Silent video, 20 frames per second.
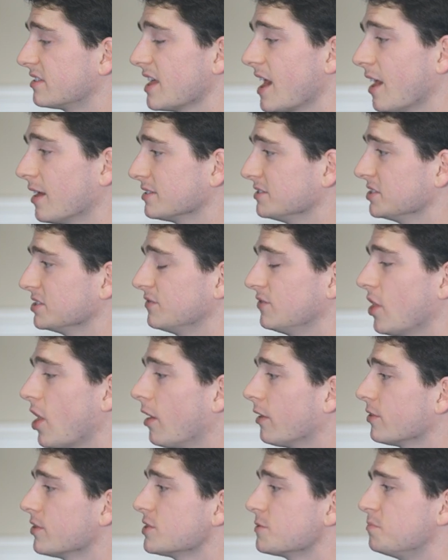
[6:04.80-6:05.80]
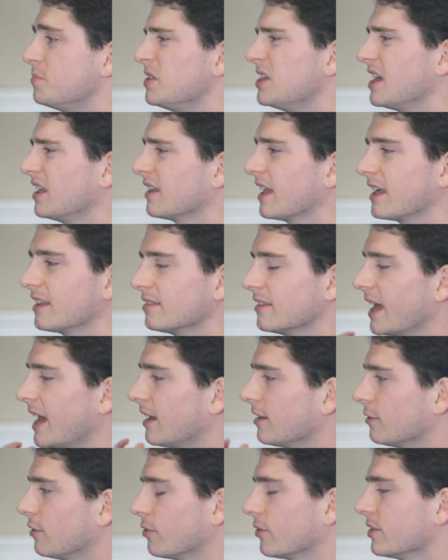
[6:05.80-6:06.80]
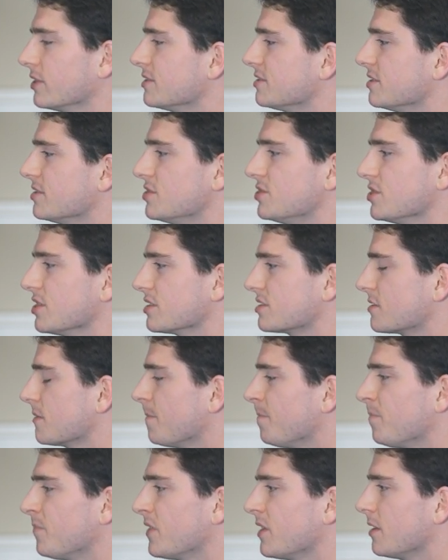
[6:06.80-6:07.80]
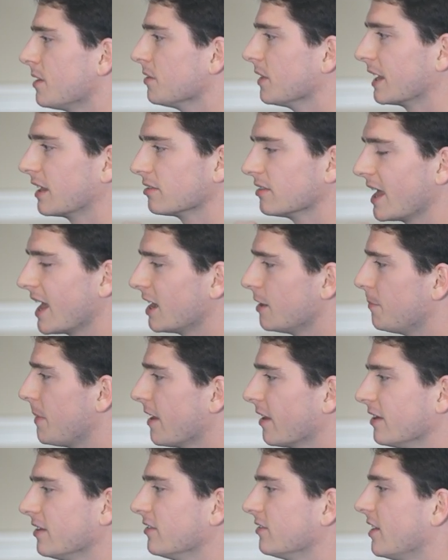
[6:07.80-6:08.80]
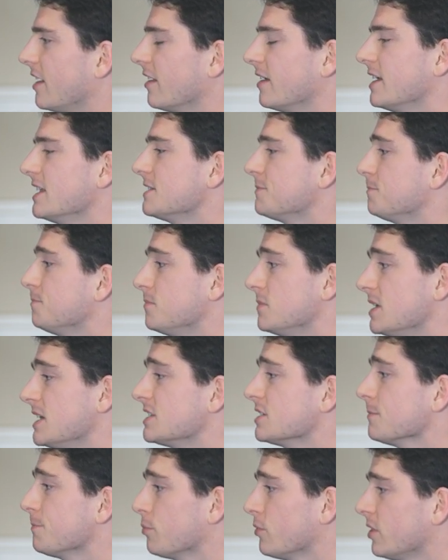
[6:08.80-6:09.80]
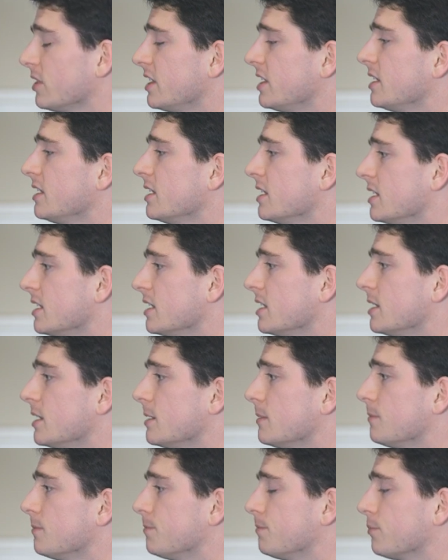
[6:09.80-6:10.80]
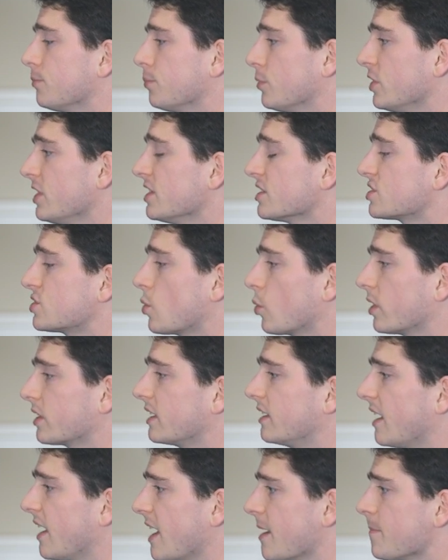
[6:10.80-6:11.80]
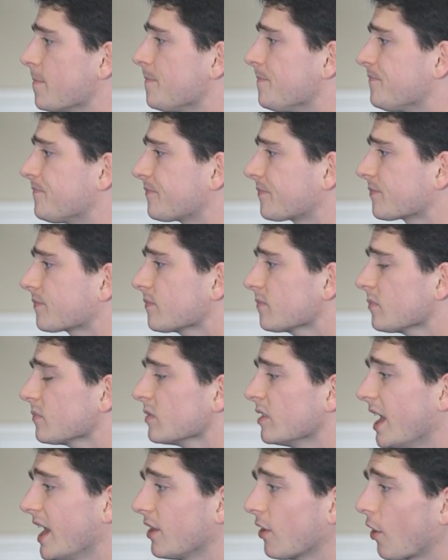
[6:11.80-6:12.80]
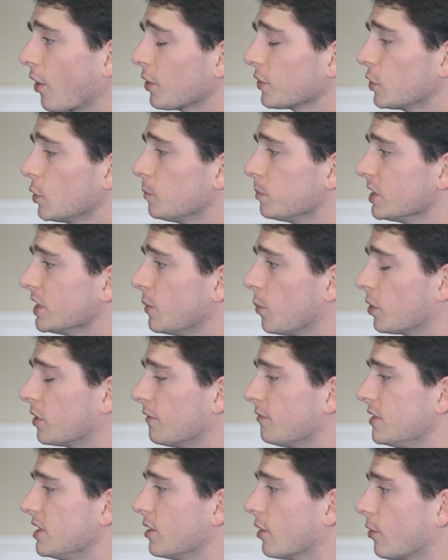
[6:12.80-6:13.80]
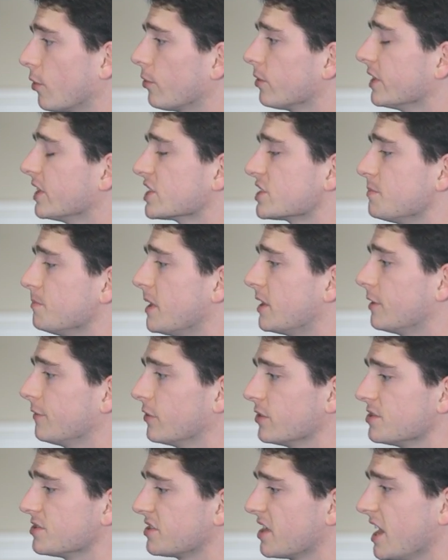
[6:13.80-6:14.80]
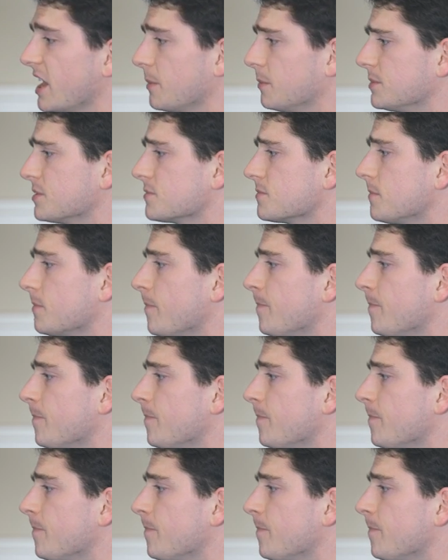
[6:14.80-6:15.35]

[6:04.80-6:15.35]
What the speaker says: thousands of dollars being like landlords and just like land barons there. It's a pretty historic game, and arguably one of the earliest metaverse games.